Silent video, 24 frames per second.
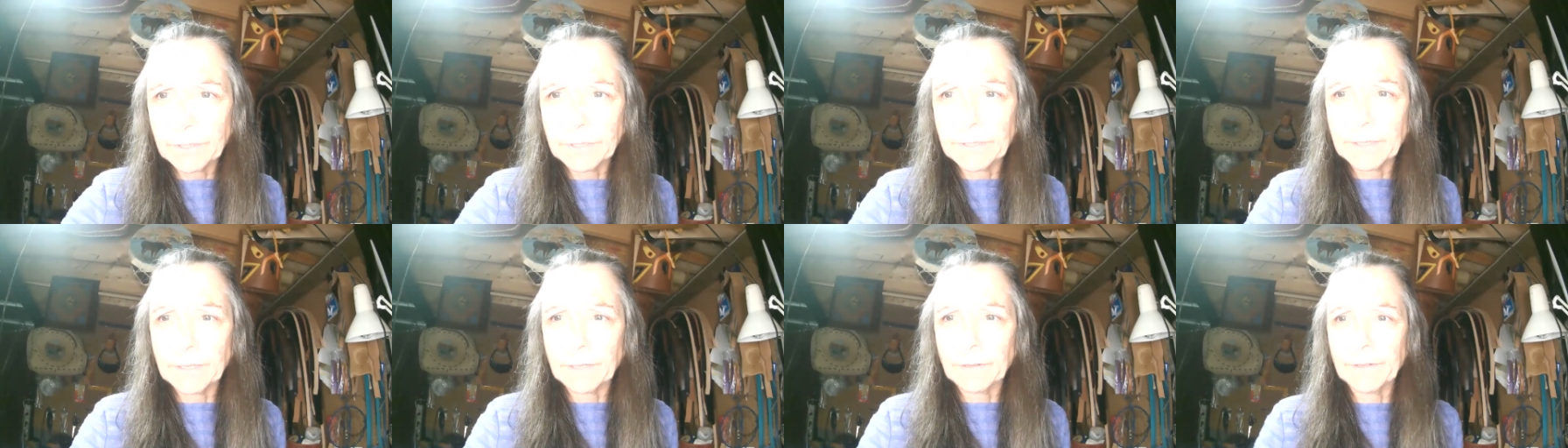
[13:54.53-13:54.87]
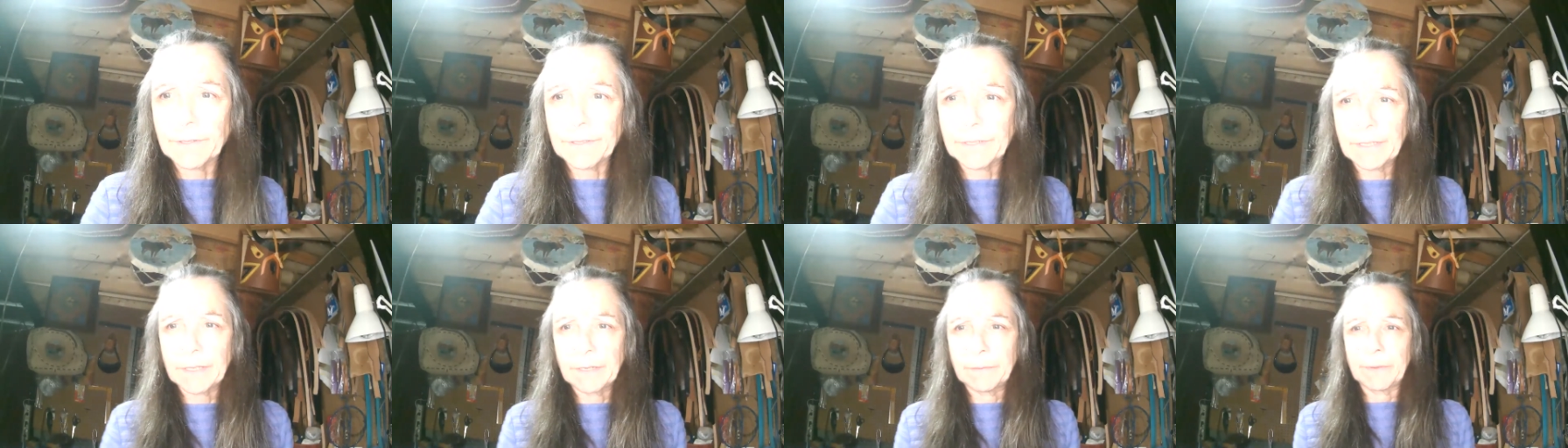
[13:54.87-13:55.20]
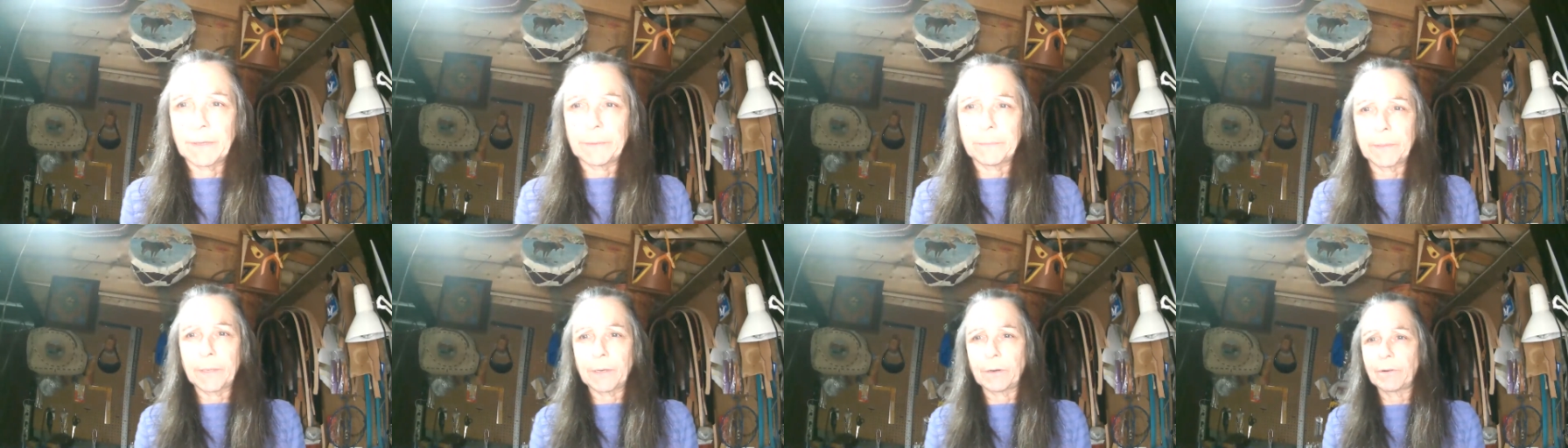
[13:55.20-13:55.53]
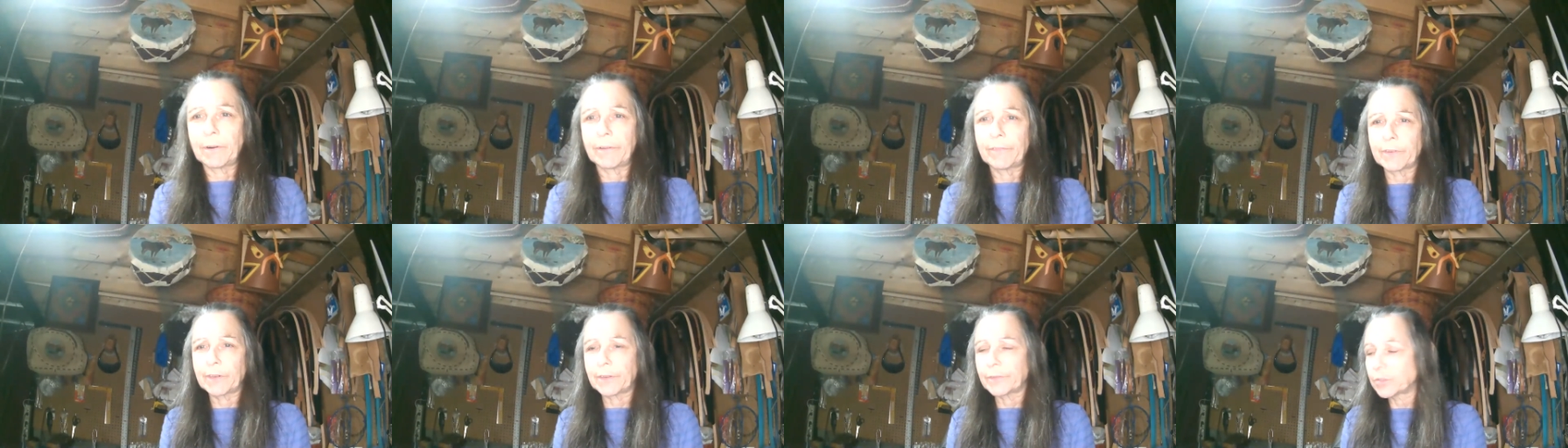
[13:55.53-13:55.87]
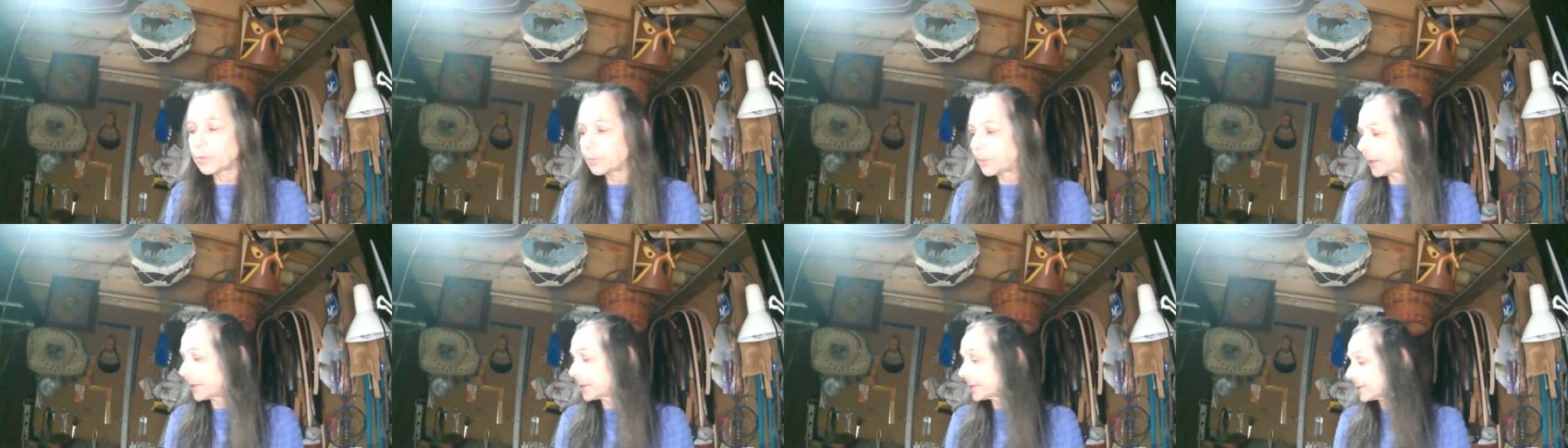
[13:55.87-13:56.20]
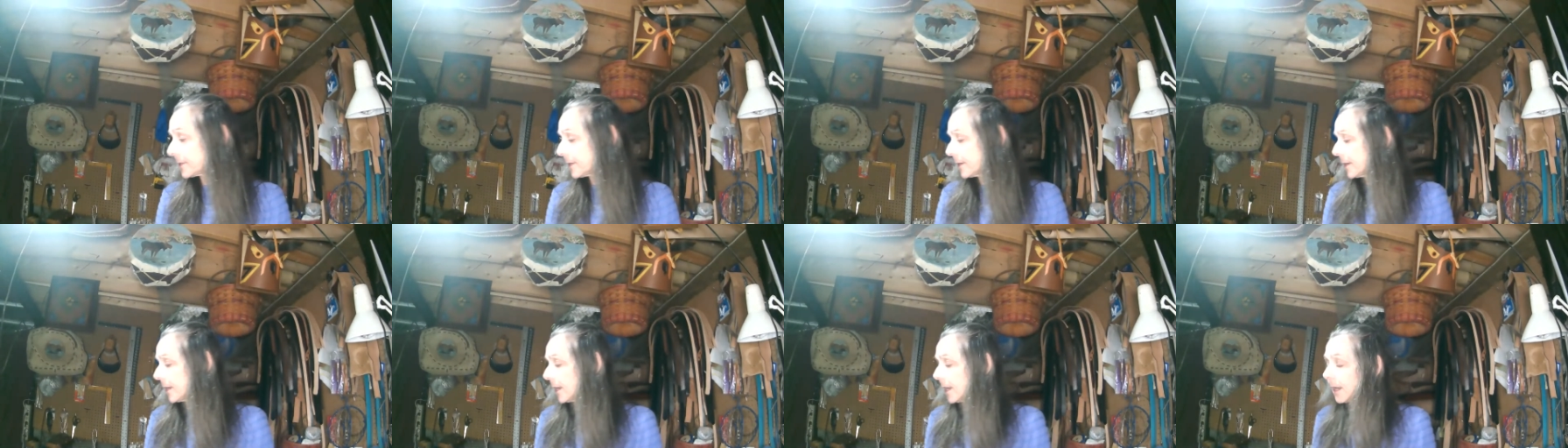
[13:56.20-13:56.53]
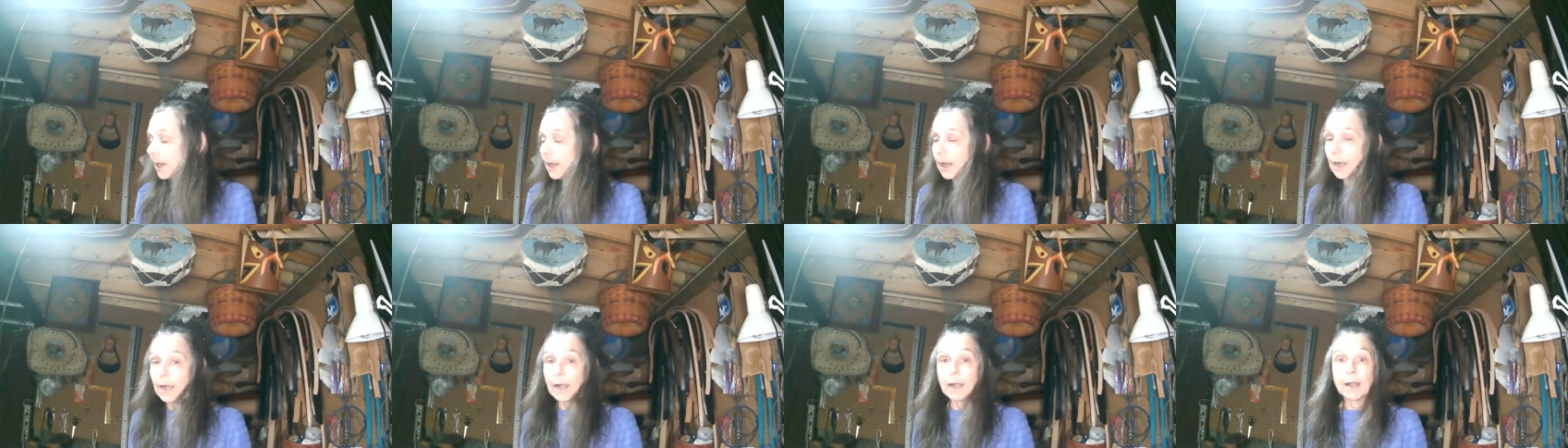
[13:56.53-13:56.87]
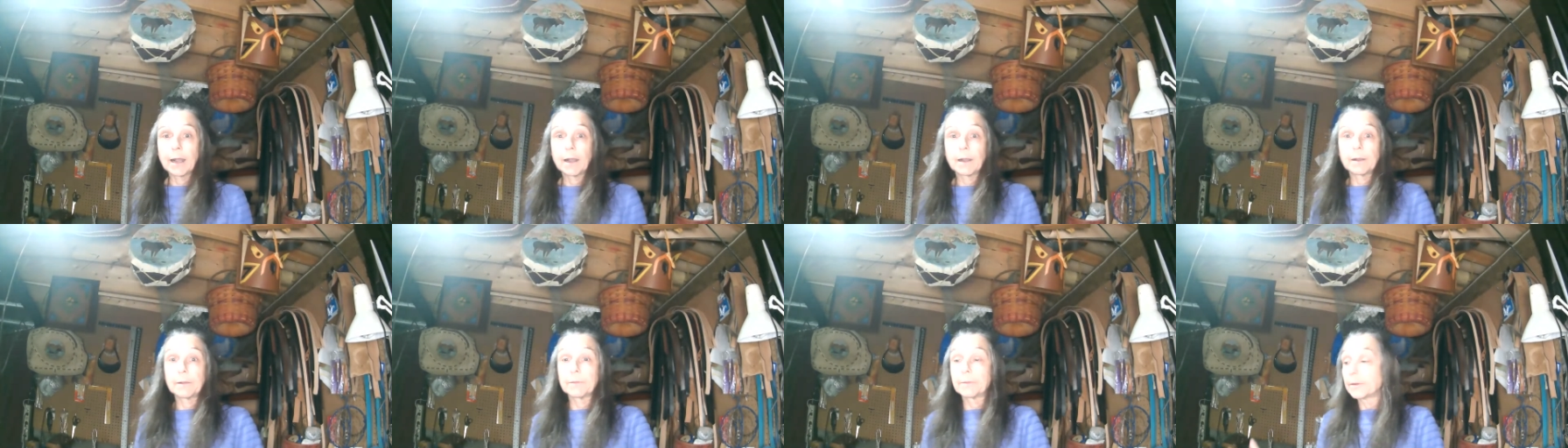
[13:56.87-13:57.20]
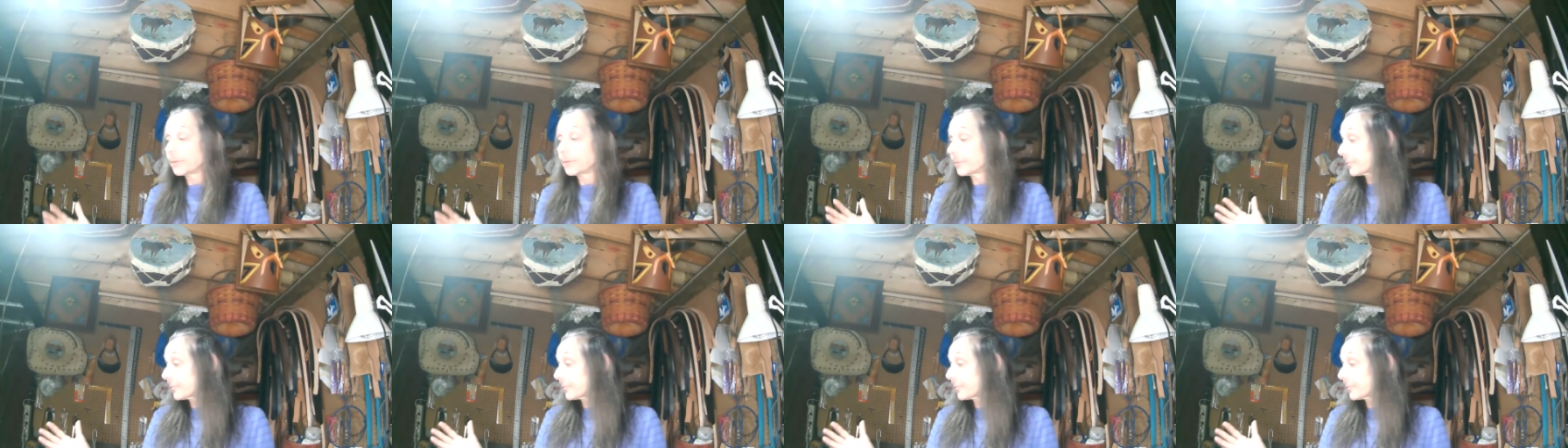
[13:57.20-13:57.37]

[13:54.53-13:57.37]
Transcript: the deal is here. Maybe I don't have enough space. Uh,